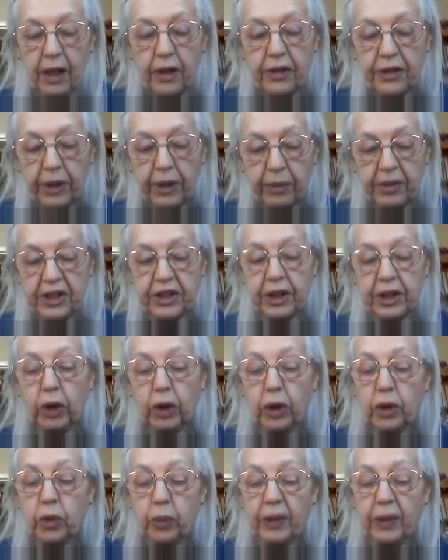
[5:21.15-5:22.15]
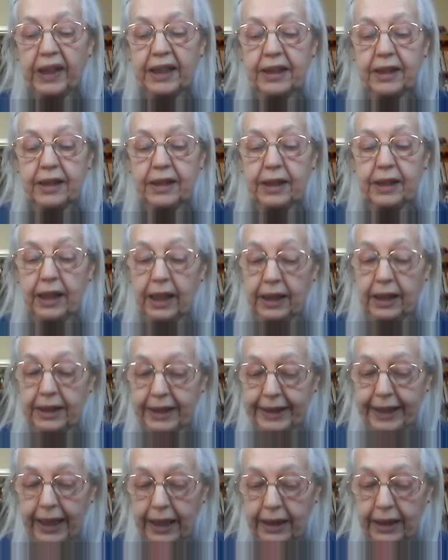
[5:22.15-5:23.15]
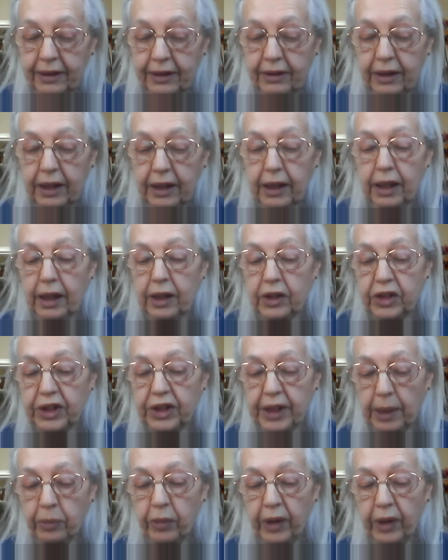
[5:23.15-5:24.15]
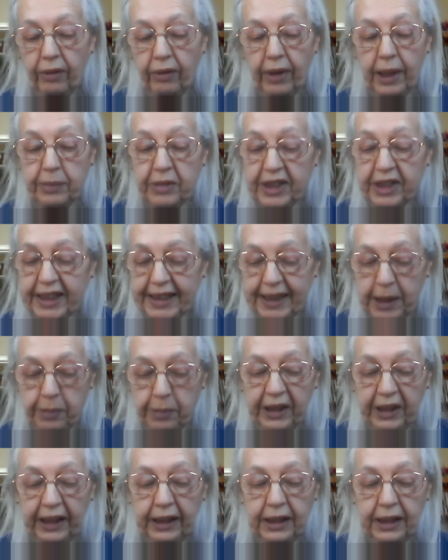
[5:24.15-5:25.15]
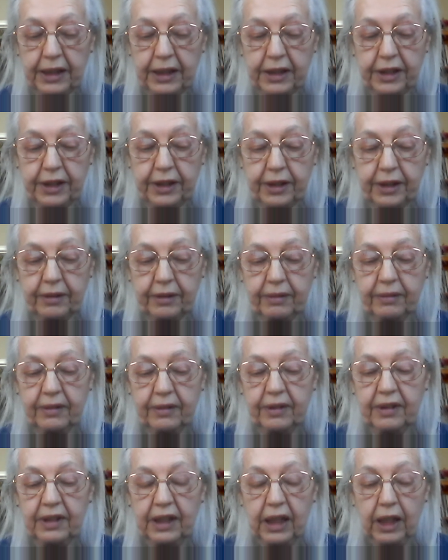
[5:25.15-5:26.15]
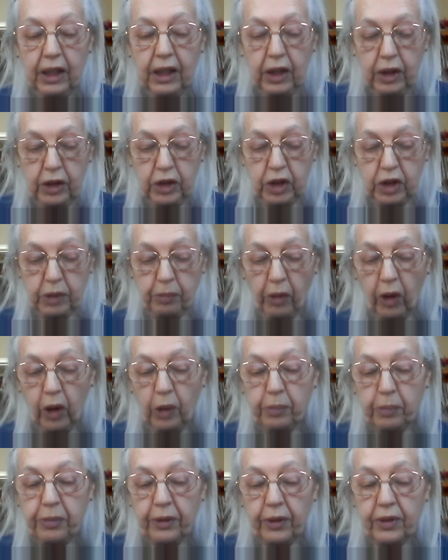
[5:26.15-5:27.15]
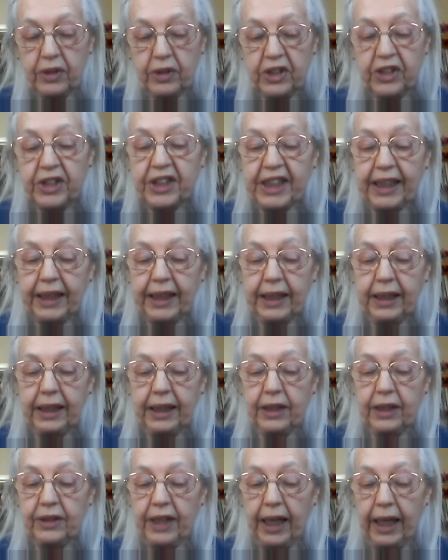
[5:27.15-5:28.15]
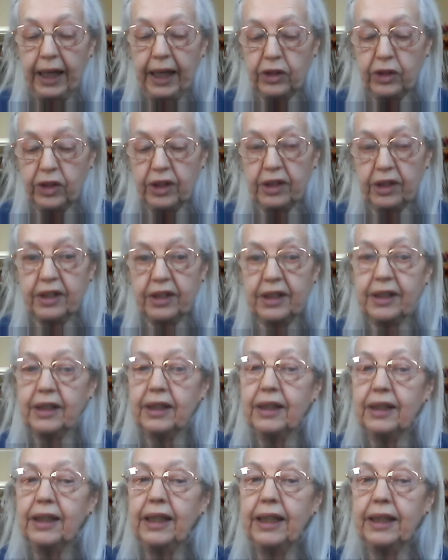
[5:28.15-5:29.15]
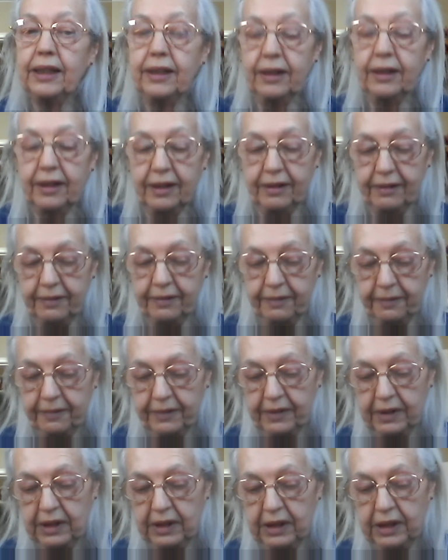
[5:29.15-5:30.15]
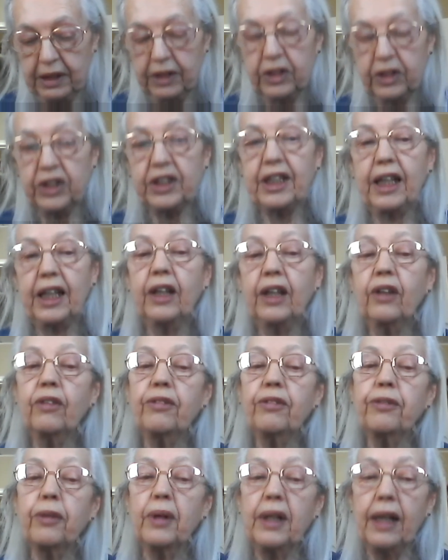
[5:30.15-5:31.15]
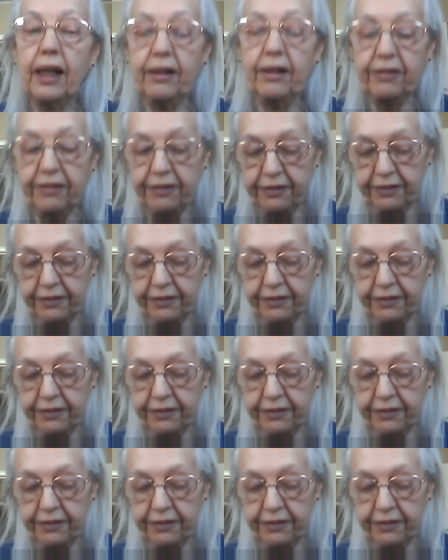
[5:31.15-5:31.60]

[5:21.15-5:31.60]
There is a good wind, and again, somewhere I'm sleeping in it. Small birds sing in the hedges, hidden. Sing for love.